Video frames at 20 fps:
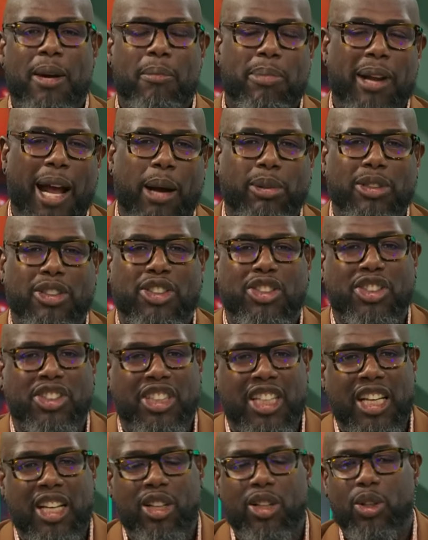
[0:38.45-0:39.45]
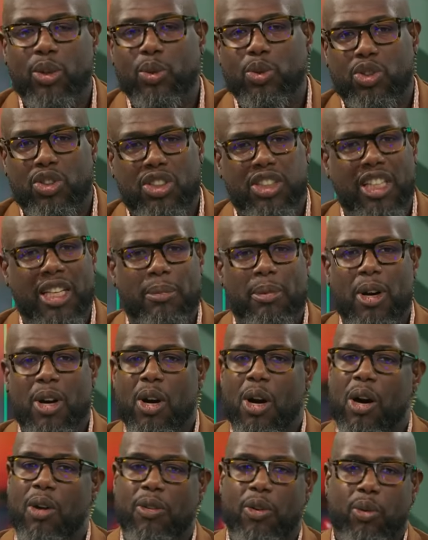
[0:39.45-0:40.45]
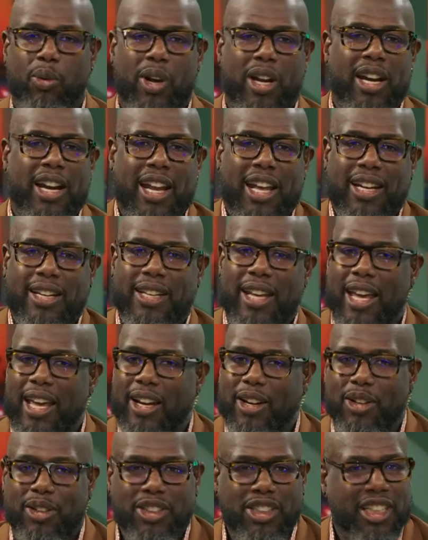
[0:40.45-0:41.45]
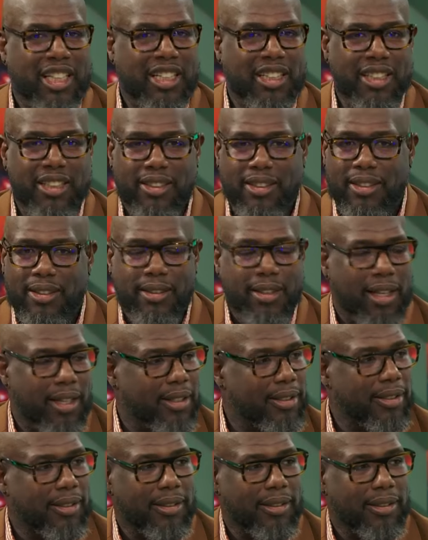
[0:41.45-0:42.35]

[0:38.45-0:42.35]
but I would still lose sleep over running that daggone conditioning test.